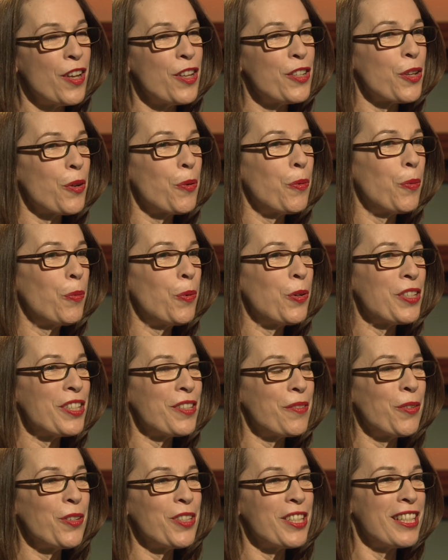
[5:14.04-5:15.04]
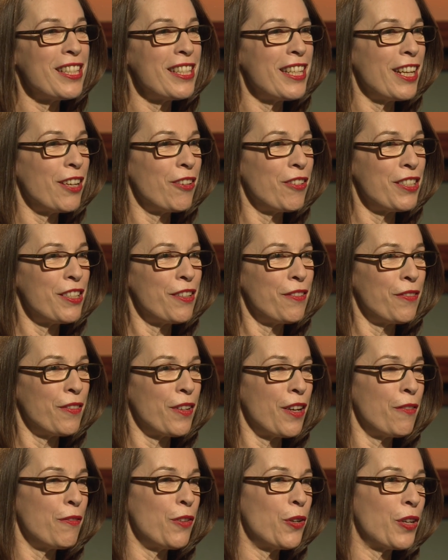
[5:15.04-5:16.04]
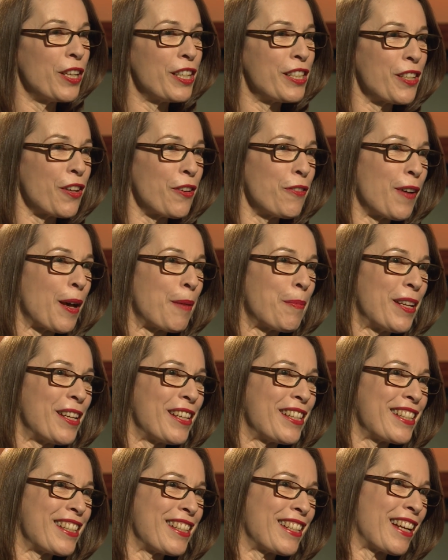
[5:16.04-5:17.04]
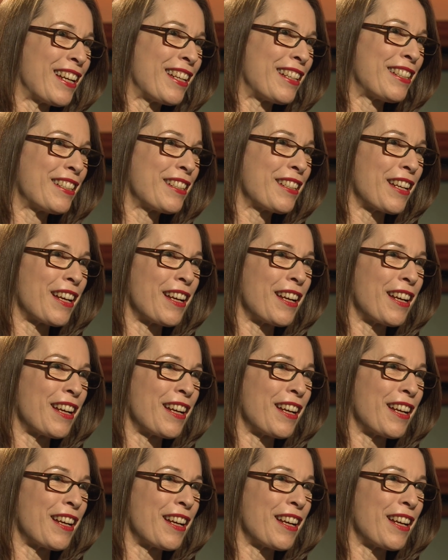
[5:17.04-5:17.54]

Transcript: So what's the secret of looking so fabulous and